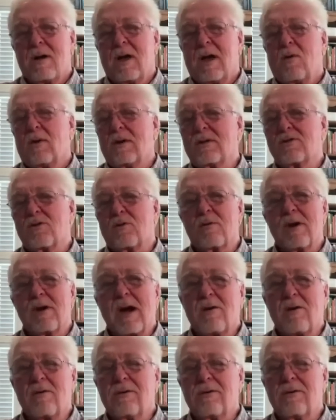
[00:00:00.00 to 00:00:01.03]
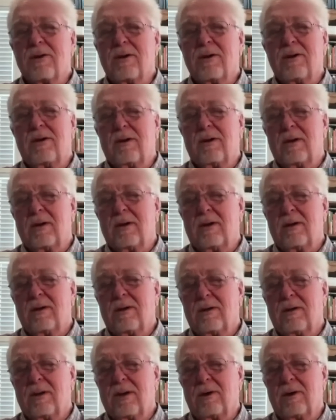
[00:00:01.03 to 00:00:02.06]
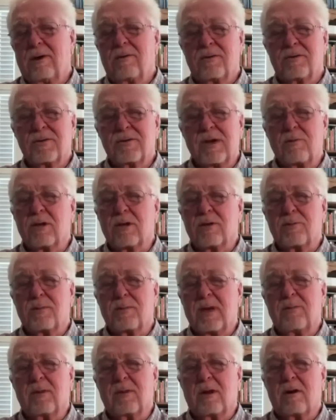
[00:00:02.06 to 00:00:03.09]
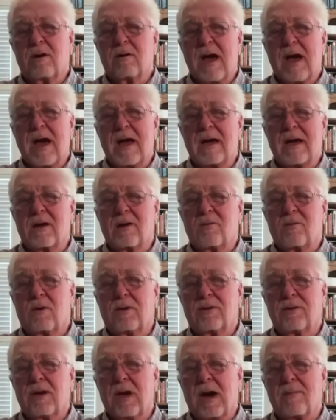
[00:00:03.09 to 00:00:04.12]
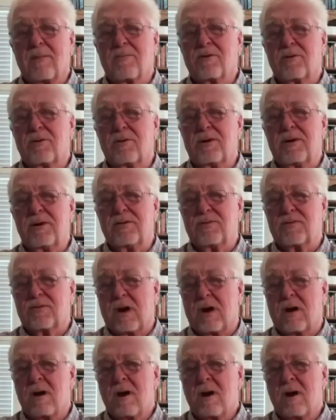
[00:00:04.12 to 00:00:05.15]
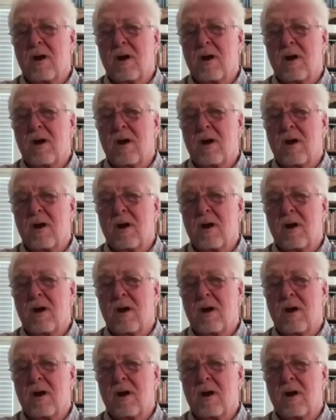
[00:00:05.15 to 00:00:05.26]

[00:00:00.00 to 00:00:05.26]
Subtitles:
and what's around, and you see what the people are like and what the opportunities are.